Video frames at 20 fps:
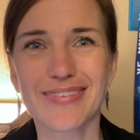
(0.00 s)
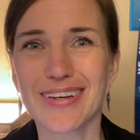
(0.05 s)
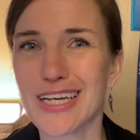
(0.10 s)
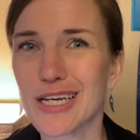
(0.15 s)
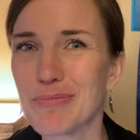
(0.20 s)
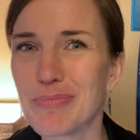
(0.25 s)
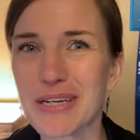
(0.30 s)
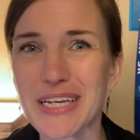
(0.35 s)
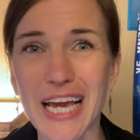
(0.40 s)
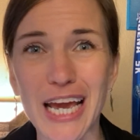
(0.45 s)

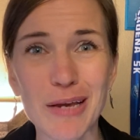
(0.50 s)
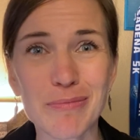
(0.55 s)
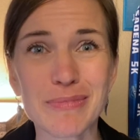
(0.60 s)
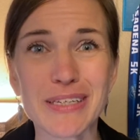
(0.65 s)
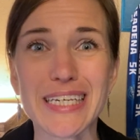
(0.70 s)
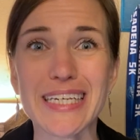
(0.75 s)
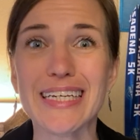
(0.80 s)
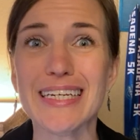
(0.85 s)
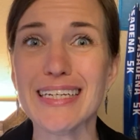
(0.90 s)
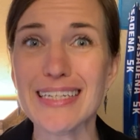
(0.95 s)
it
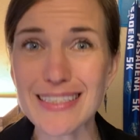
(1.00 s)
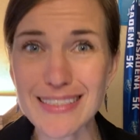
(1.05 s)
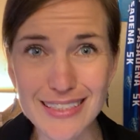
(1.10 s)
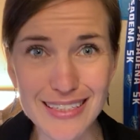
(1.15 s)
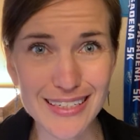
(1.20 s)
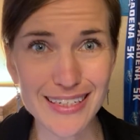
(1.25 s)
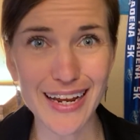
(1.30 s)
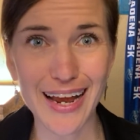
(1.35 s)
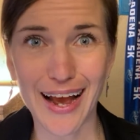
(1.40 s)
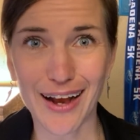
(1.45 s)
became
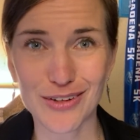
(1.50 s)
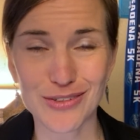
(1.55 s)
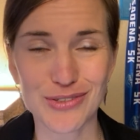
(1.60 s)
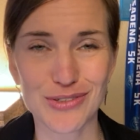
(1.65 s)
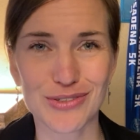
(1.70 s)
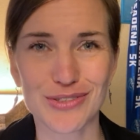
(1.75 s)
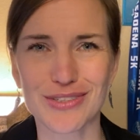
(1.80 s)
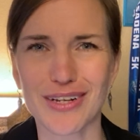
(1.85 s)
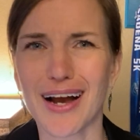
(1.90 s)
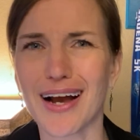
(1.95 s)
easy to
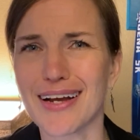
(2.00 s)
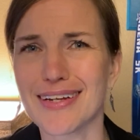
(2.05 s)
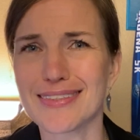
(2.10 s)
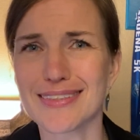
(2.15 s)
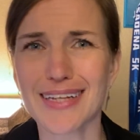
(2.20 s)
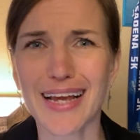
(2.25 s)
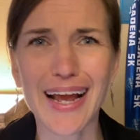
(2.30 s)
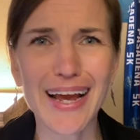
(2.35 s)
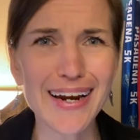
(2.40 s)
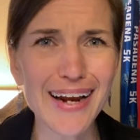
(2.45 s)

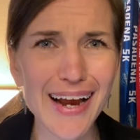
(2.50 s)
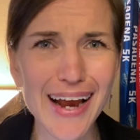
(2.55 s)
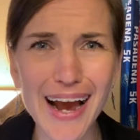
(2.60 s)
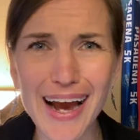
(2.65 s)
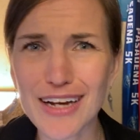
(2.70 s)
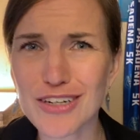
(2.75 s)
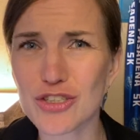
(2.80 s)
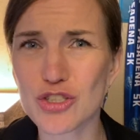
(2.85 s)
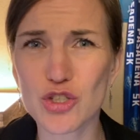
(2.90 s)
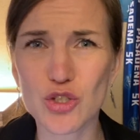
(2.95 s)
exercise and
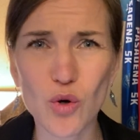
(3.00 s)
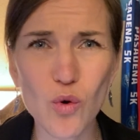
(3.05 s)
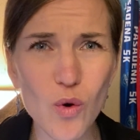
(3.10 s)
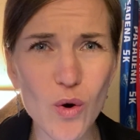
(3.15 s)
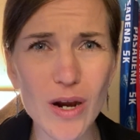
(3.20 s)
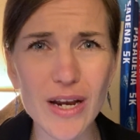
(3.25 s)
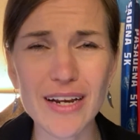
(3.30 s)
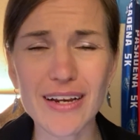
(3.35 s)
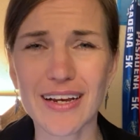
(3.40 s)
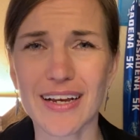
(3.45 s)
I had joy
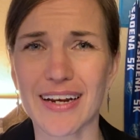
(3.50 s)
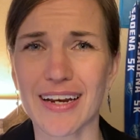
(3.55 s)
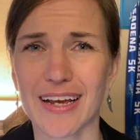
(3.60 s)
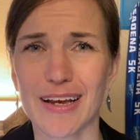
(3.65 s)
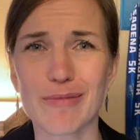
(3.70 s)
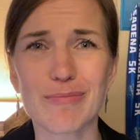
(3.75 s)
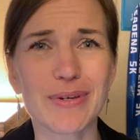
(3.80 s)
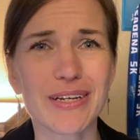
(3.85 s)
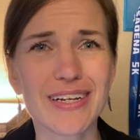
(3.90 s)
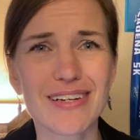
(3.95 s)
in
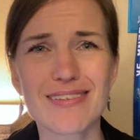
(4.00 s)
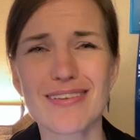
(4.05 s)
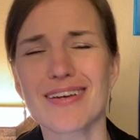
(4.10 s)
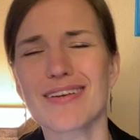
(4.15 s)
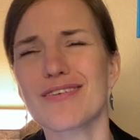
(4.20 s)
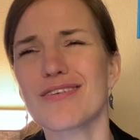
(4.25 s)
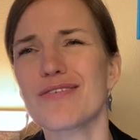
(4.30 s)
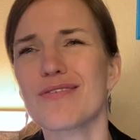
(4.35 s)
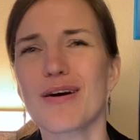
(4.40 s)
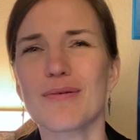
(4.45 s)
it because I
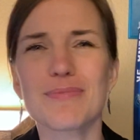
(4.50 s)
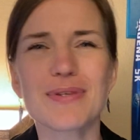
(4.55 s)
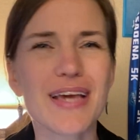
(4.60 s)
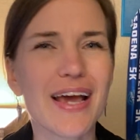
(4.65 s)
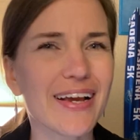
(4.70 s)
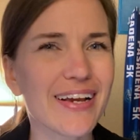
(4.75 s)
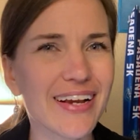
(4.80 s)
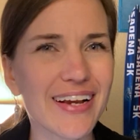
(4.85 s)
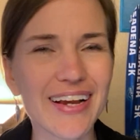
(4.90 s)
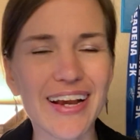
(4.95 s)
knew I'm
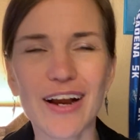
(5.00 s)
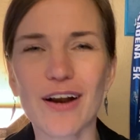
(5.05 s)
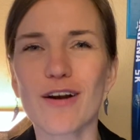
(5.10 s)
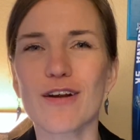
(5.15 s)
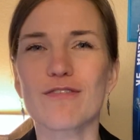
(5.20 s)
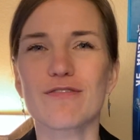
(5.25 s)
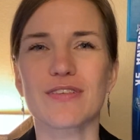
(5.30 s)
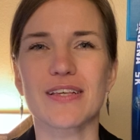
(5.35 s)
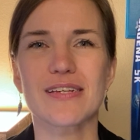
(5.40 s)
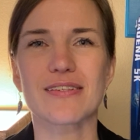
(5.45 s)
taking
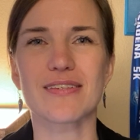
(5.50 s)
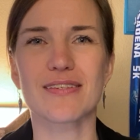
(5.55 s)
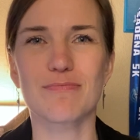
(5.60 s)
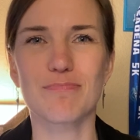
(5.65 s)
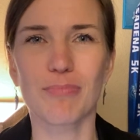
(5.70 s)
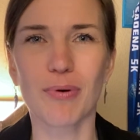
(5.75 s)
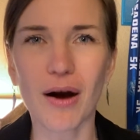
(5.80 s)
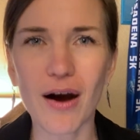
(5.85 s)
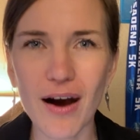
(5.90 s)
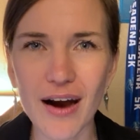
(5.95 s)
care of this
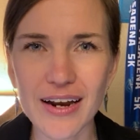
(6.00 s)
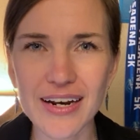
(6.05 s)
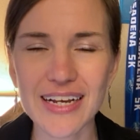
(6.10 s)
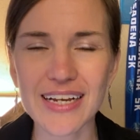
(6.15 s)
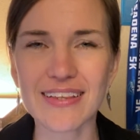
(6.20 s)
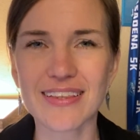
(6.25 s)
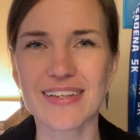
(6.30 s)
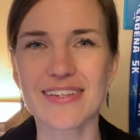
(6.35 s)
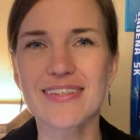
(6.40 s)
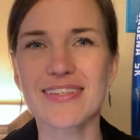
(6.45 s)

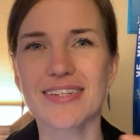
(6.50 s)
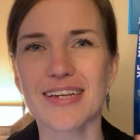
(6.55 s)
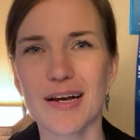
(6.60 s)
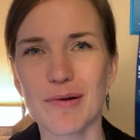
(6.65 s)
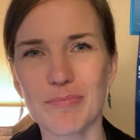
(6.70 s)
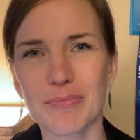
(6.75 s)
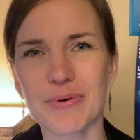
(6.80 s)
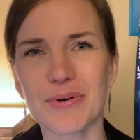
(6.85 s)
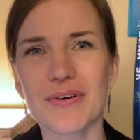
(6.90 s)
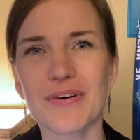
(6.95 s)
body, this
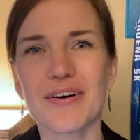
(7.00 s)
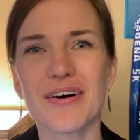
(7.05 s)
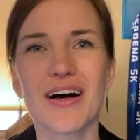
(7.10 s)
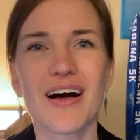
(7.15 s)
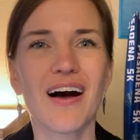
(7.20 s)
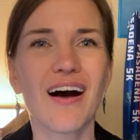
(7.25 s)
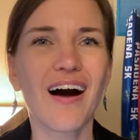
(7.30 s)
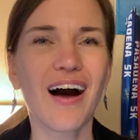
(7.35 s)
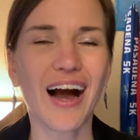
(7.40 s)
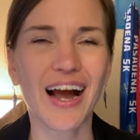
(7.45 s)
temple.
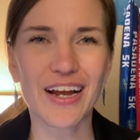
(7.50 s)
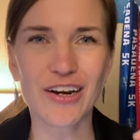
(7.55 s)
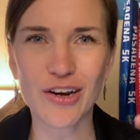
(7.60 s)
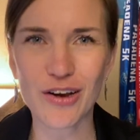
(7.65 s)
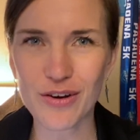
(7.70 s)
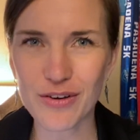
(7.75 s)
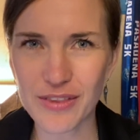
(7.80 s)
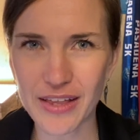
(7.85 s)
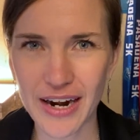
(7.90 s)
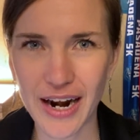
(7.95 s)
I
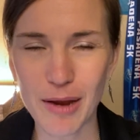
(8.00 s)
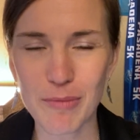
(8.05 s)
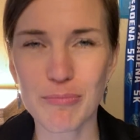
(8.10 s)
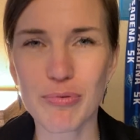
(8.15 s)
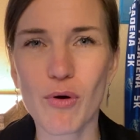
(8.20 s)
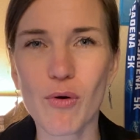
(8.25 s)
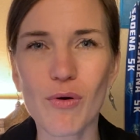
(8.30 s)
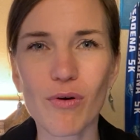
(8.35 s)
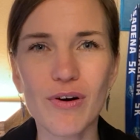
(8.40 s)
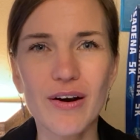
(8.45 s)
know that I'm
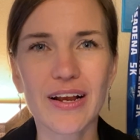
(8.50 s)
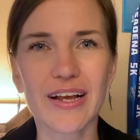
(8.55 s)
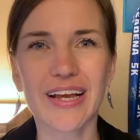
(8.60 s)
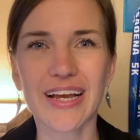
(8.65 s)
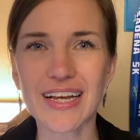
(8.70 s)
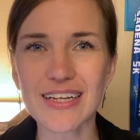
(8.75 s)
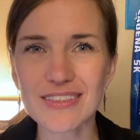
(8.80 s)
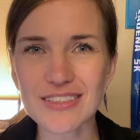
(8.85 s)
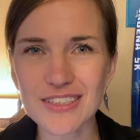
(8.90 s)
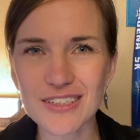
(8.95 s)
pouring
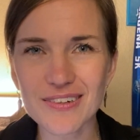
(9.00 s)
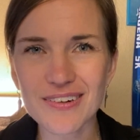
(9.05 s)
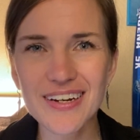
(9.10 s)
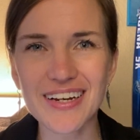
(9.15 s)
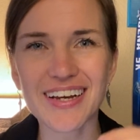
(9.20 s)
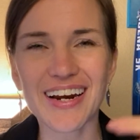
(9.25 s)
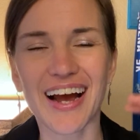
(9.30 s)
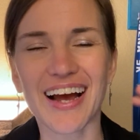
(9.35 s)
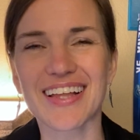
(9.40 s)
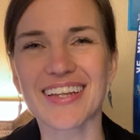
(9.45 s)
into
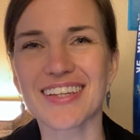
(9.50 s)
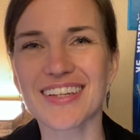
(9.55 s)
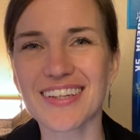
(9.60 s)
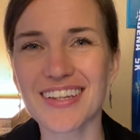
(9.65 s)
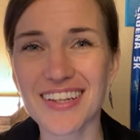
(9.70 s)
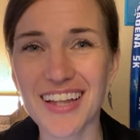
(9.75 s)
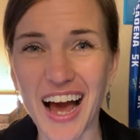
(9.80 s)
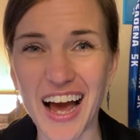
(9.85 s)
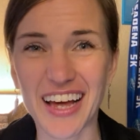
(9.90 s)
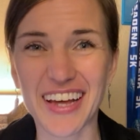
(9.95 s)
it.
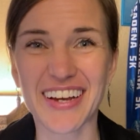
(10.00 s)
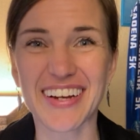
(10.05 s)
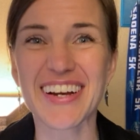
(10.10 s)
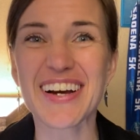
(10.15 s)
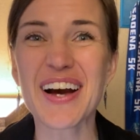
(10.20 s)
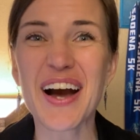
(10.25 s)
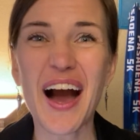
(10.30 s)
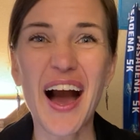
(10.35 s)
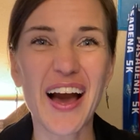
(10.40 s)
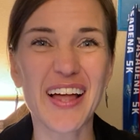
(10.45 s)

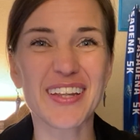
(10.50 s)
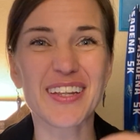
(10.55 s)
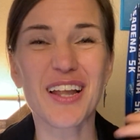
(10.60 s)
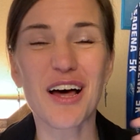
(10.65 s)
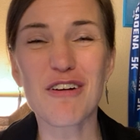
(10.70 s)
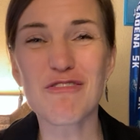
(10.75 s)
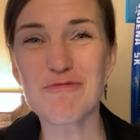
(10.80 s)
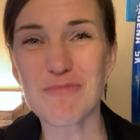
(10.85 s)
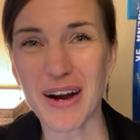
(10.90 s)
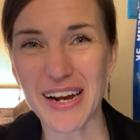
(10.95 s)
I
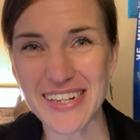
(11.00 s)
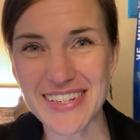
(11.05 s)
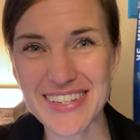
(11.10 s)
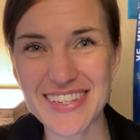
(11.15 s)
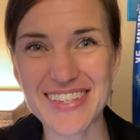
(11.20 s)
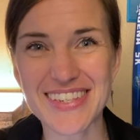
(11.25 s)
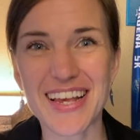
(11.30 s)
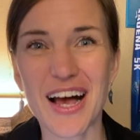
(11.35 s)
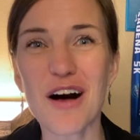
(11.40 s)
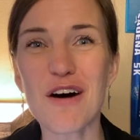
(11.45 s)
love
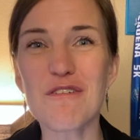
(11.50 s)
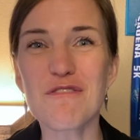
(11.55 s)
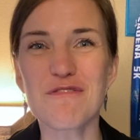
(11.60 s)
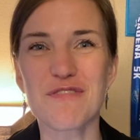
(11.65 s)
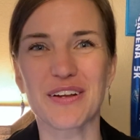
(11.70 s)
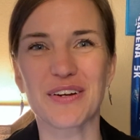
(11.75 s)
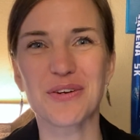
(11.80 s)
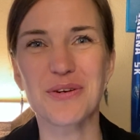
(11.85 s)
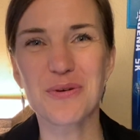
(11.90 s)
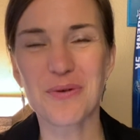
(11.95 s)
myself
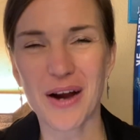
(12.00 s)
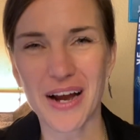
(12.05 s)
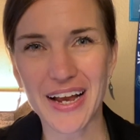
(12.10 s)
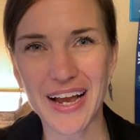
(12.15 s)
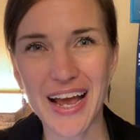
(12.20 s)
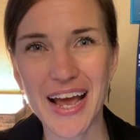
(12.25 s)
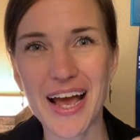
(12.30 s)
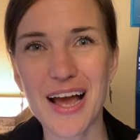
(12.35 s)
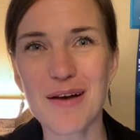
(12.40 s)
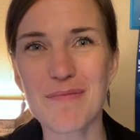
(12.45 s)
and who I
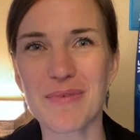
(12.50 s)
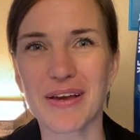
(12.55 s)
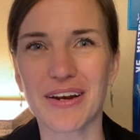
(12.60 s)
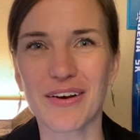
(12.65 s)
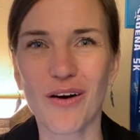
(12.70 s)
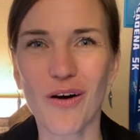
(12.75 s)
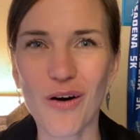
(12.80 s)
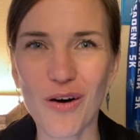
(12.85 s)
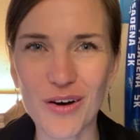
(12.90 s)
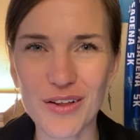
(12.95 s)
am
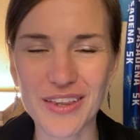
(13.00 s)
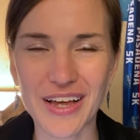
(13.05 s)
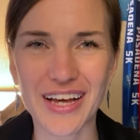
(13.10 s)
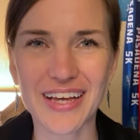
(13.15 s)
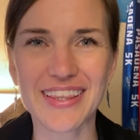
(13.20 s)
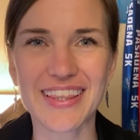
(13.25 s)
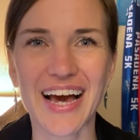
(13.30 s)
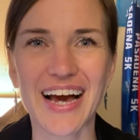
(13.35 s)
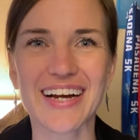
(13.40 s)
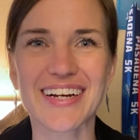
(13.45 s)
and all
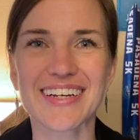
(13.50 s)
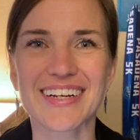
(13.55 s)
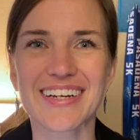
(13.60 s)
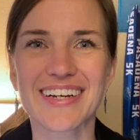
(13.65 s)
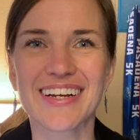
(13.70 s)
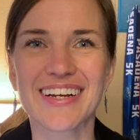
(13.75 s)
that